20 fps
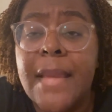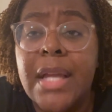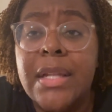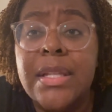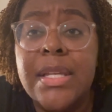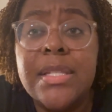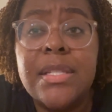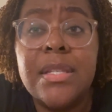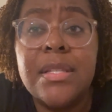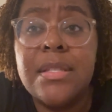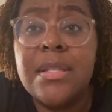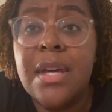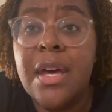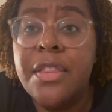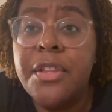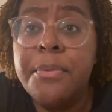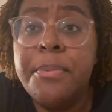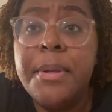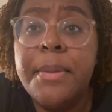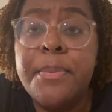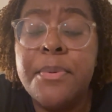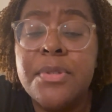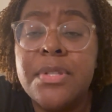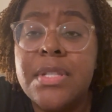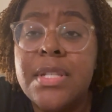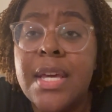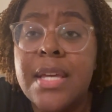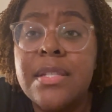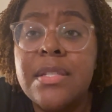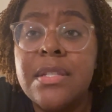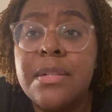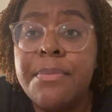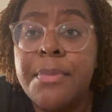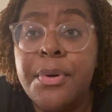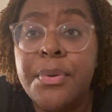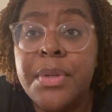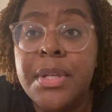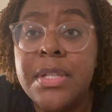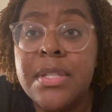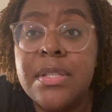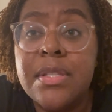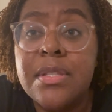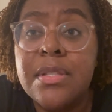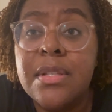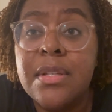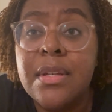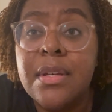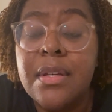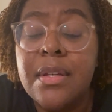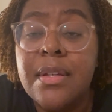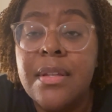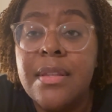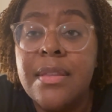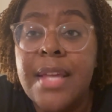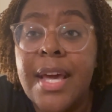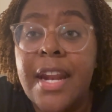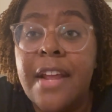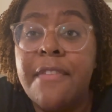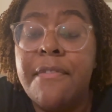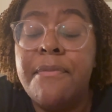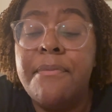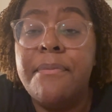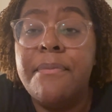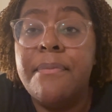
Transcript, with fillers: Listen to other people's testimonies that have